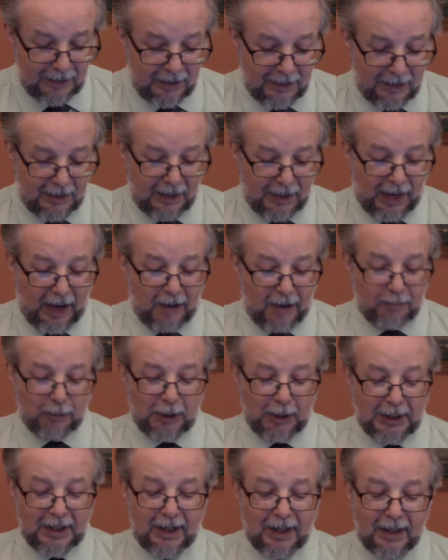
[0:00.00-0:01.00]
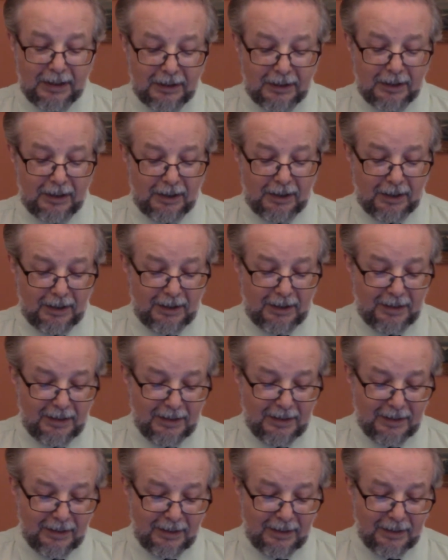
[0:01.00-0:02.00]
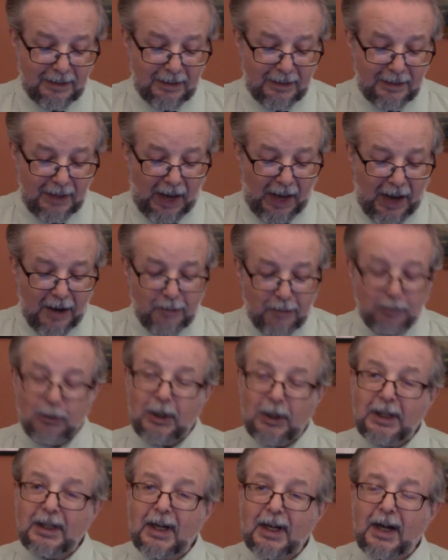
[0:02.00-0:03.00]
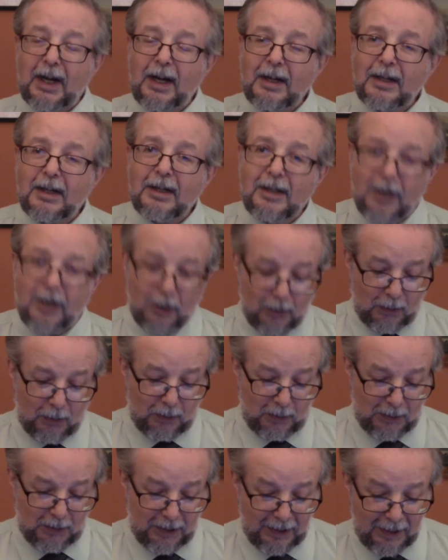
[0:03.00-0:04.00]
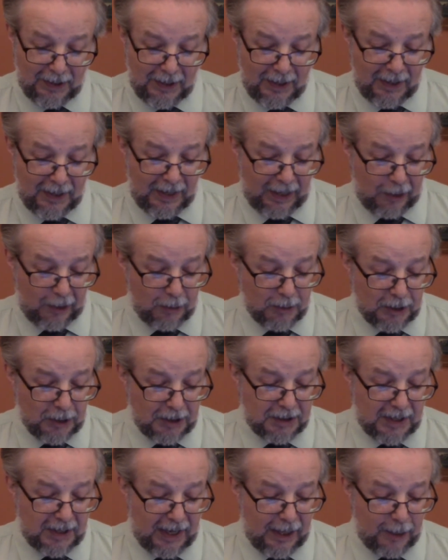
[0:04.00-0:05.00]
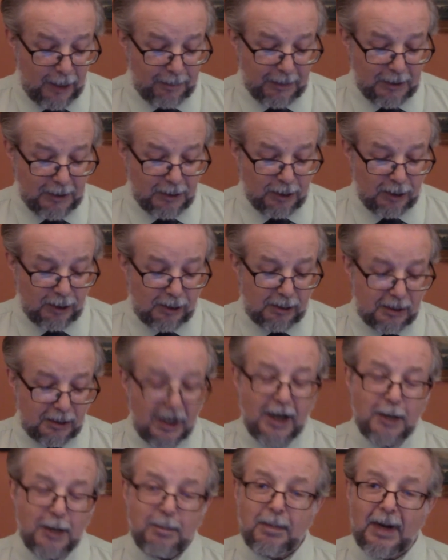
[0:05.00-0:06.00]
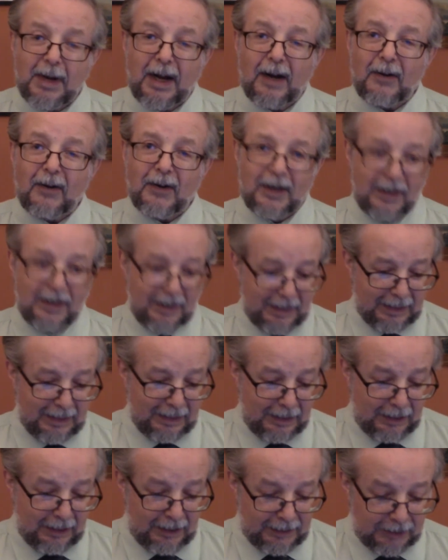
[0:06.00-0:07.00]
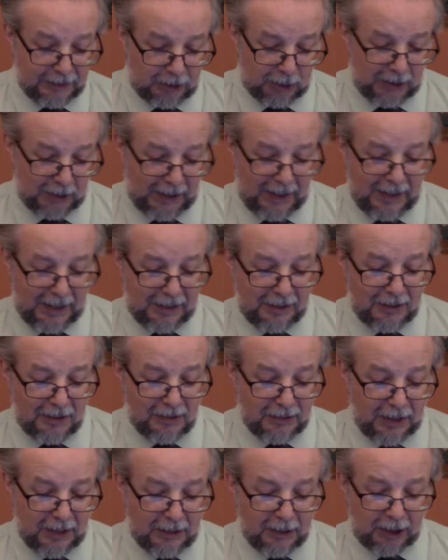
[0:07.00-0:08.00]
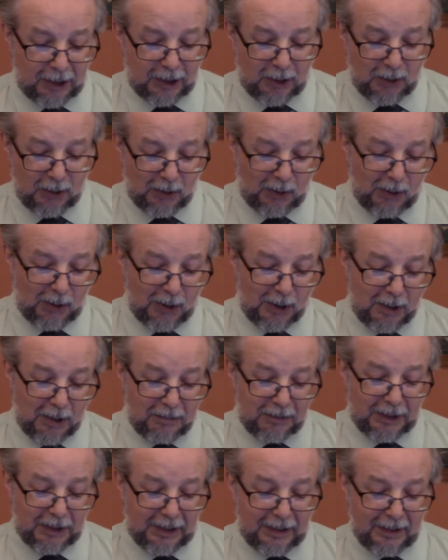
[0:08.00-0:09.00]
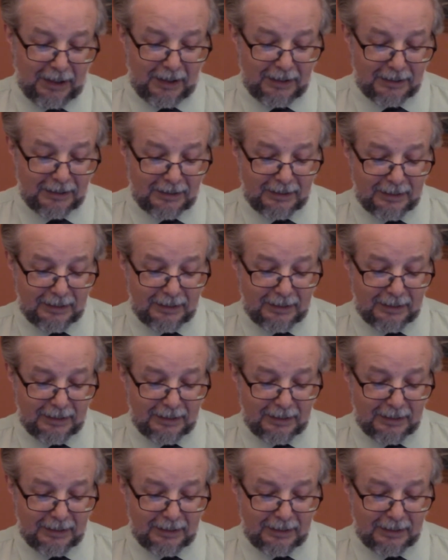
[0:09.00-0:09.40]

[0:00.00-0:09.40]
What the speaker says: Have we not heard? Have we not known how to tap into great power, greater than the core of the earth,